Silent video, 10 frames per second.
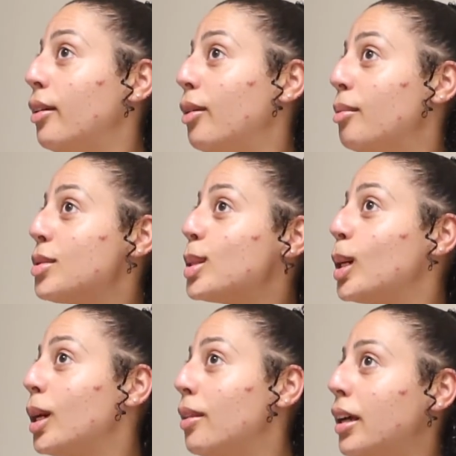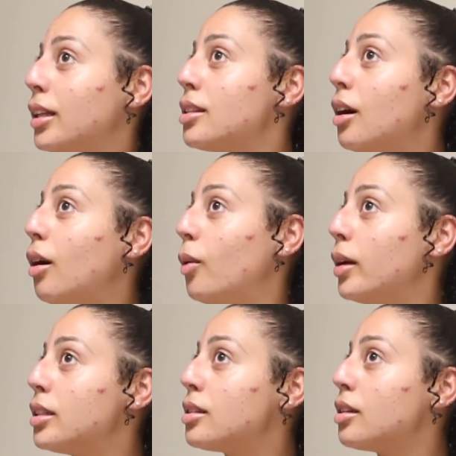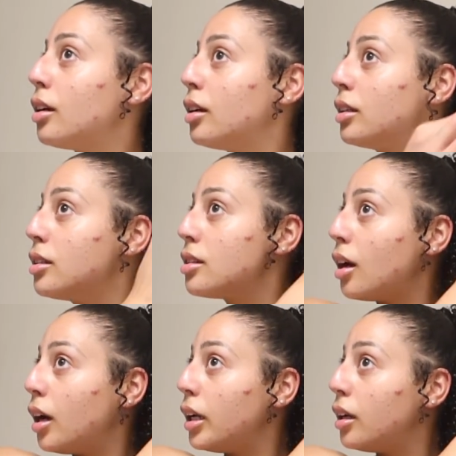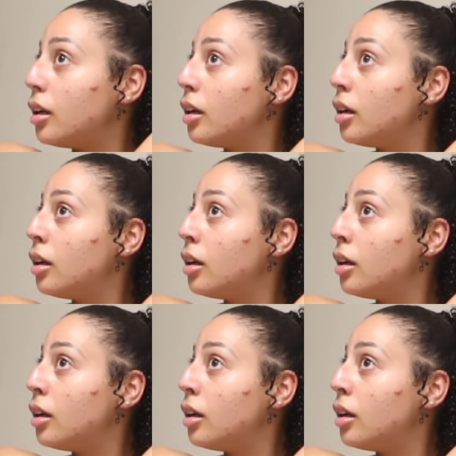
you know what I'm saying? That's always a good sign.